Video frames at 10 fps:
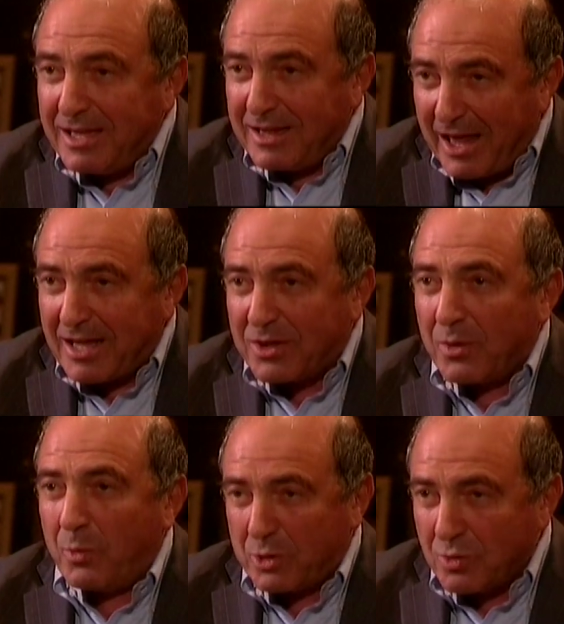that
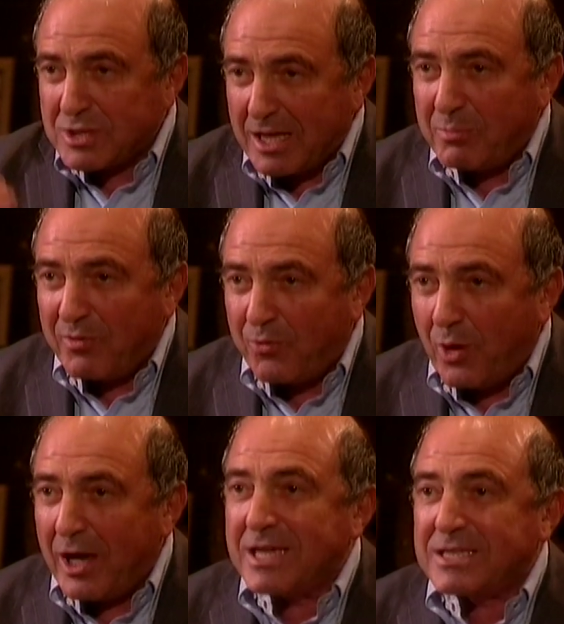what you said
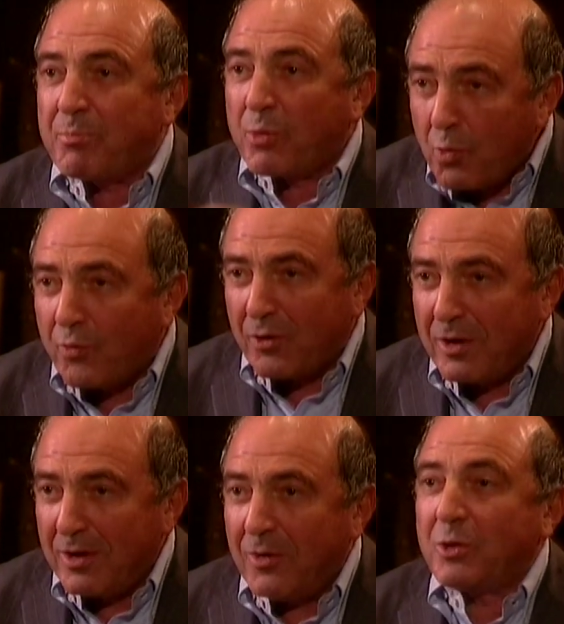before as a proof
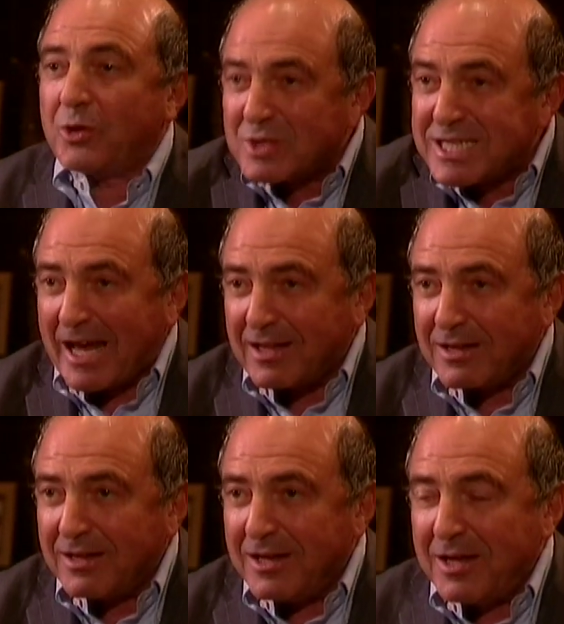what you said.
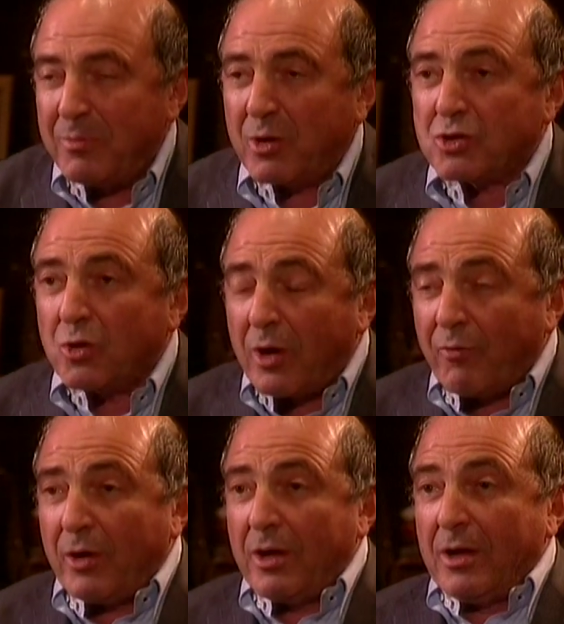Because
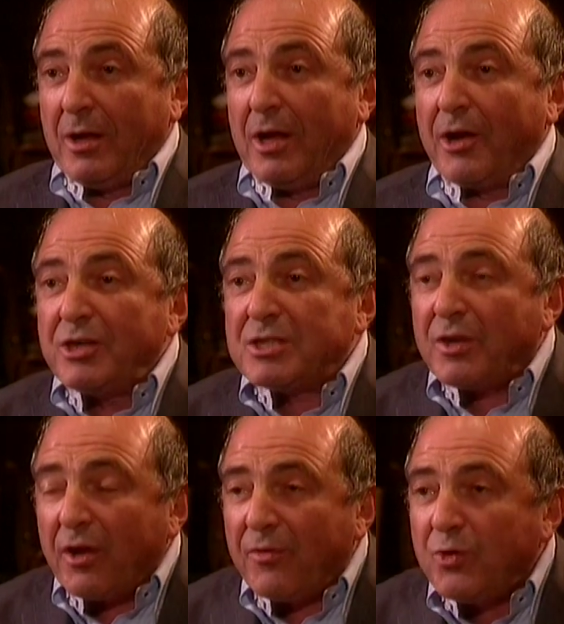Lugovoy re
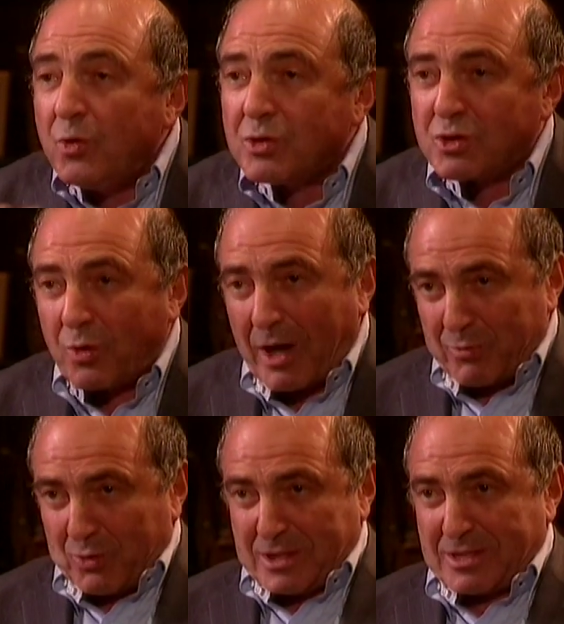refused to come
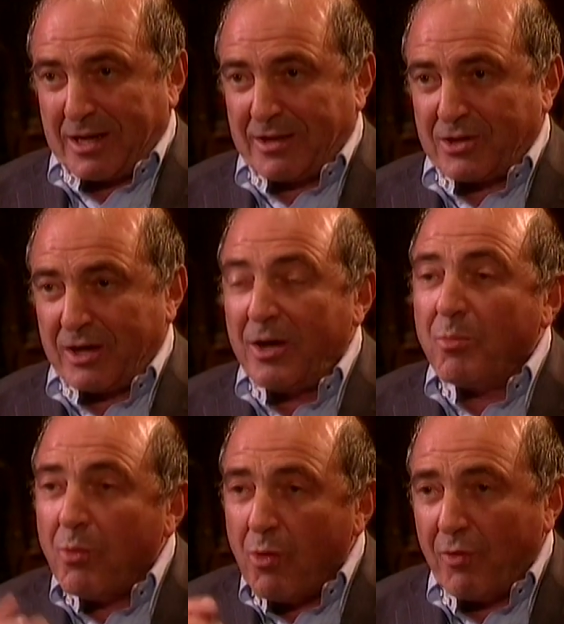to this country.
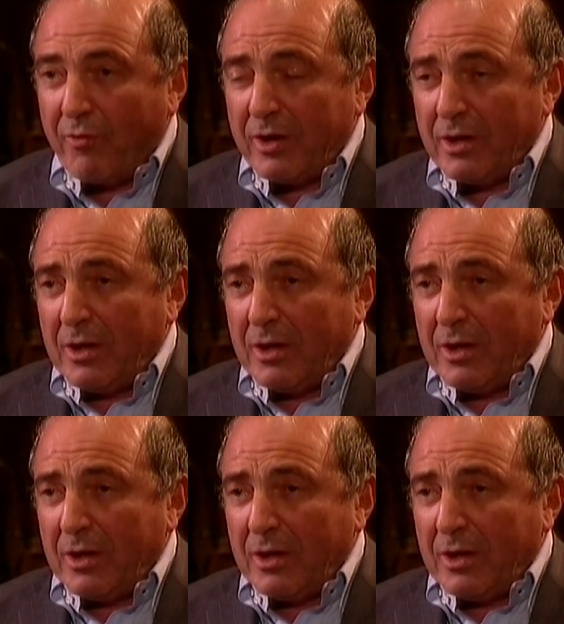Moreover,